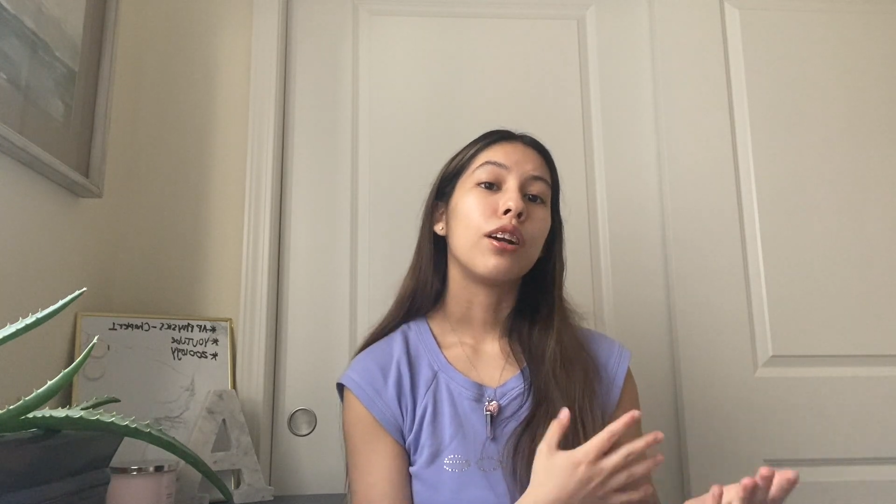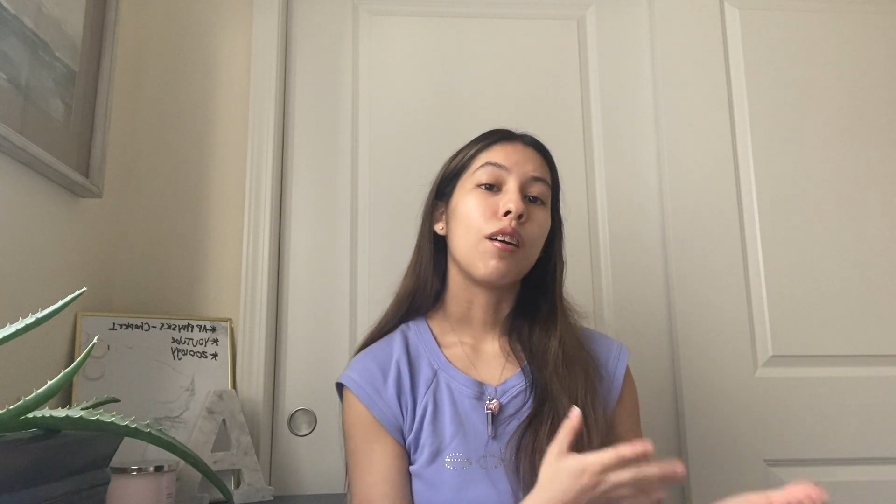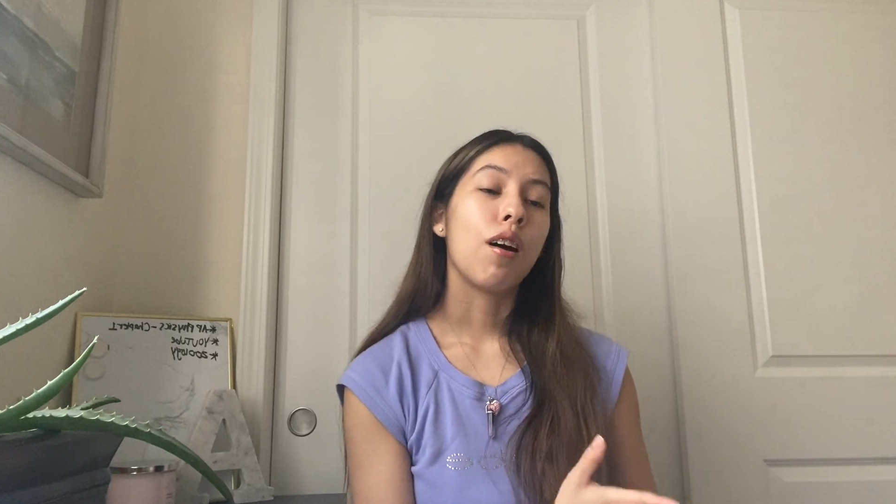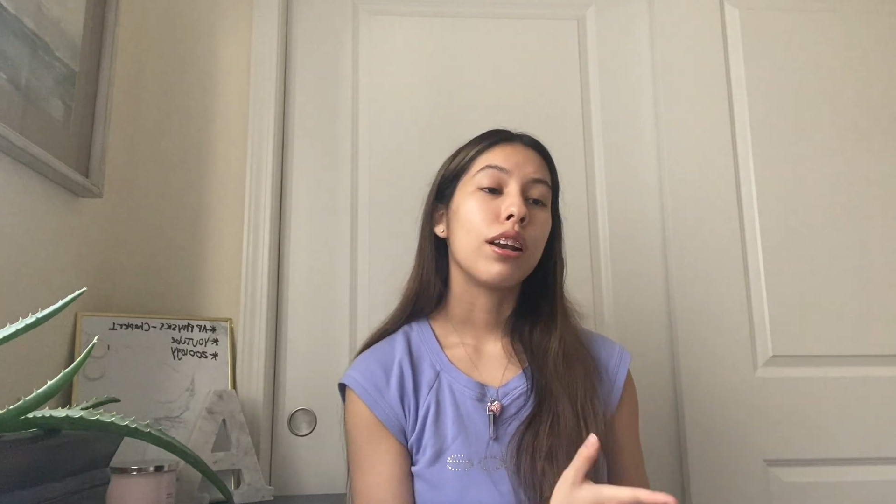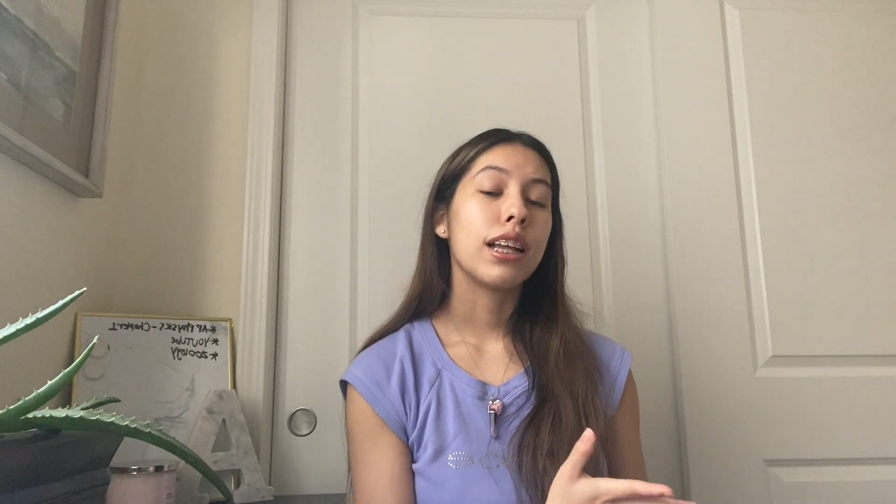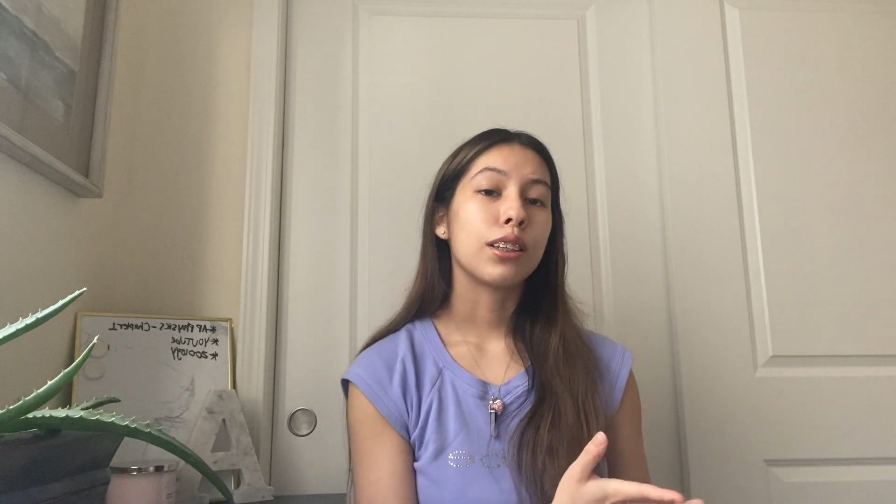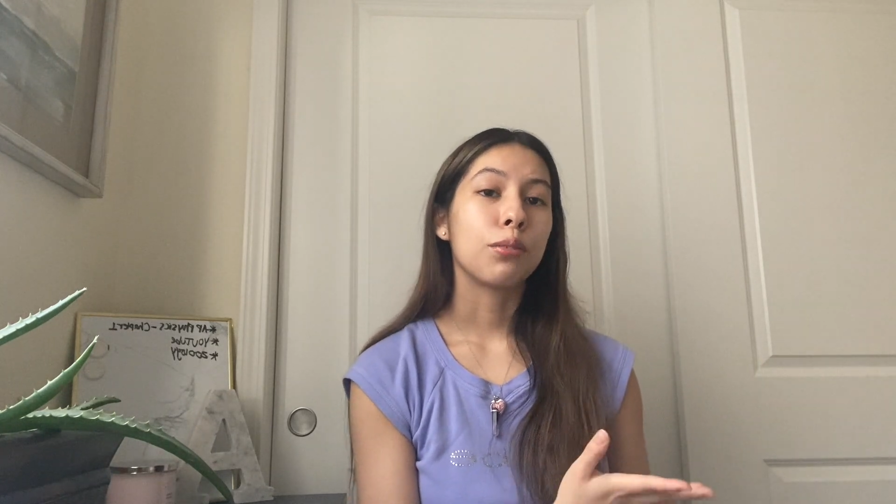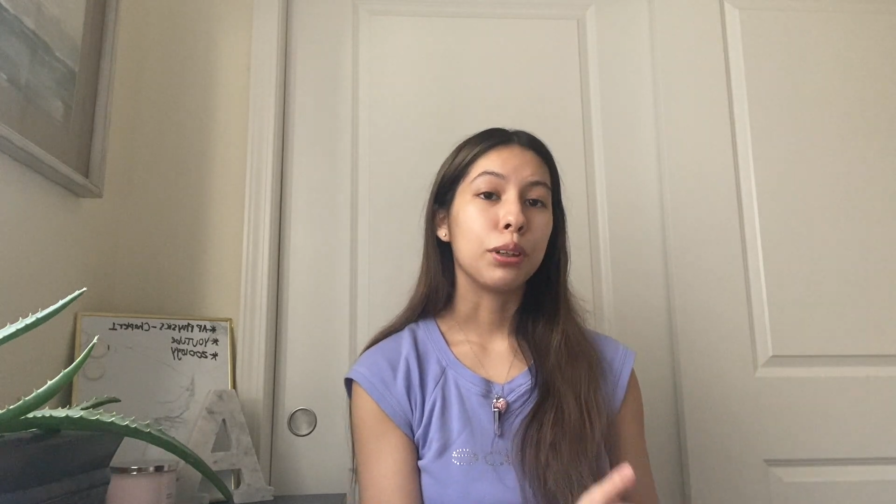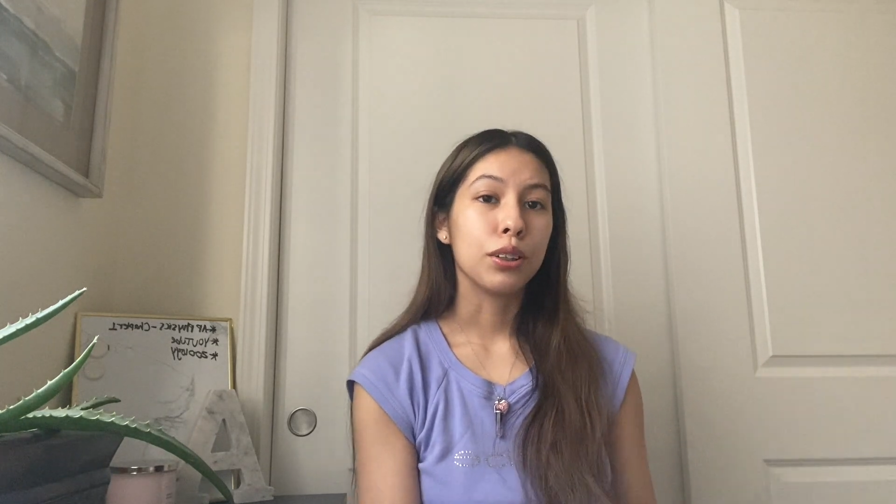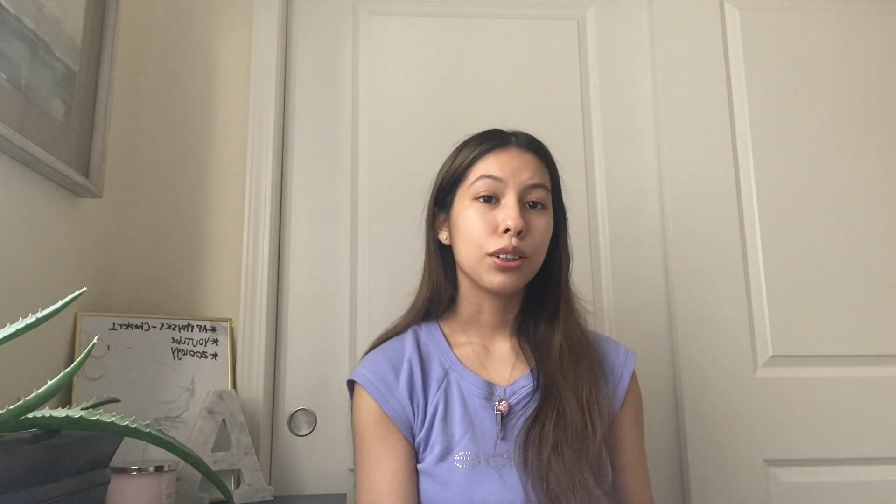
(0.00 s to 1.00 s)
on as a
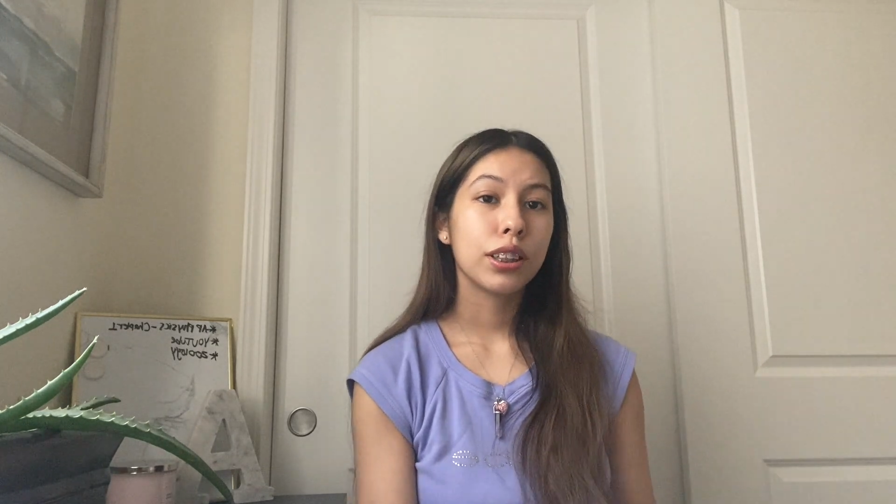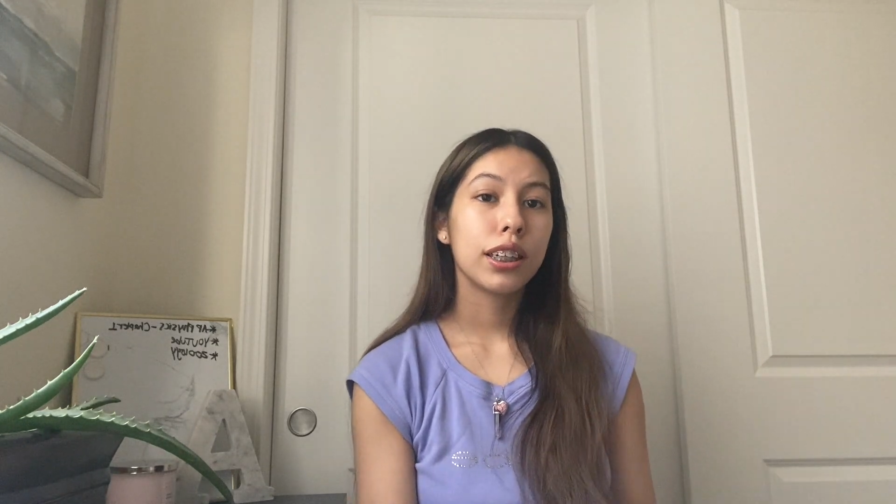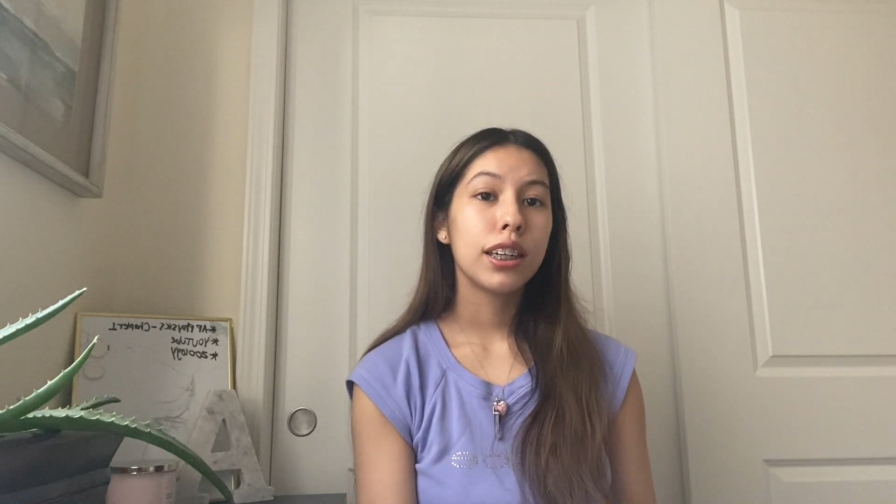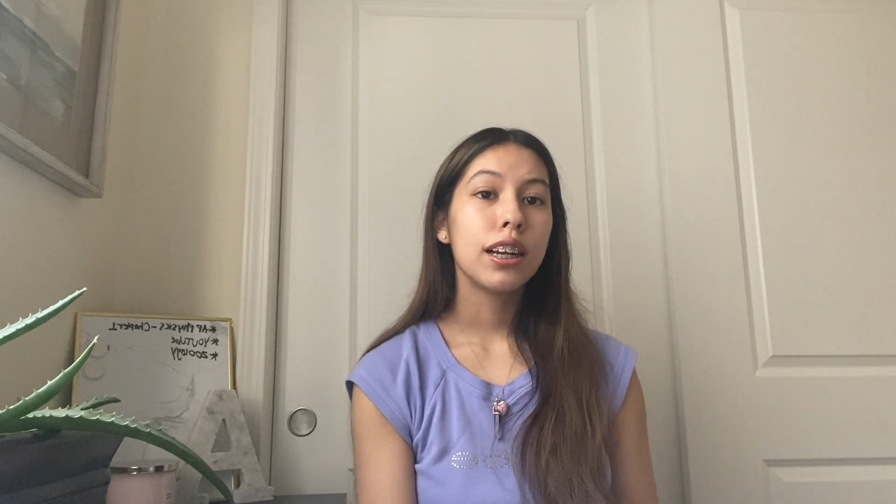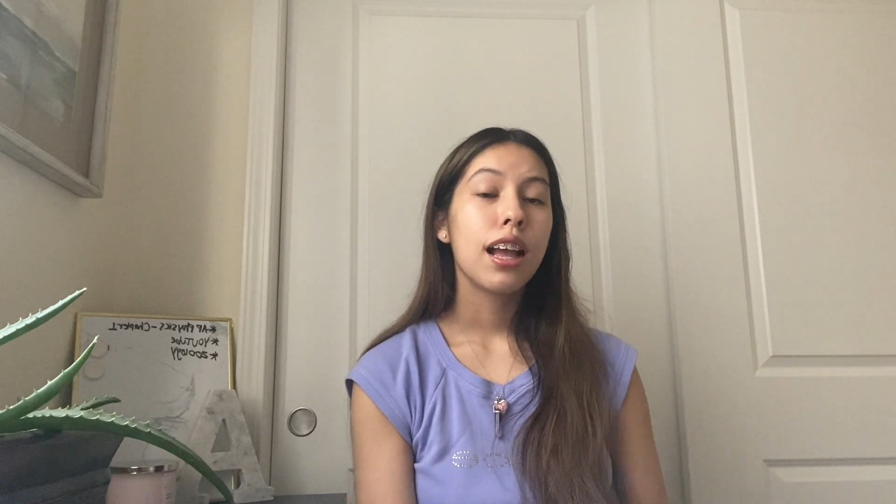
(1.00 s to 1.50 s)
realtor.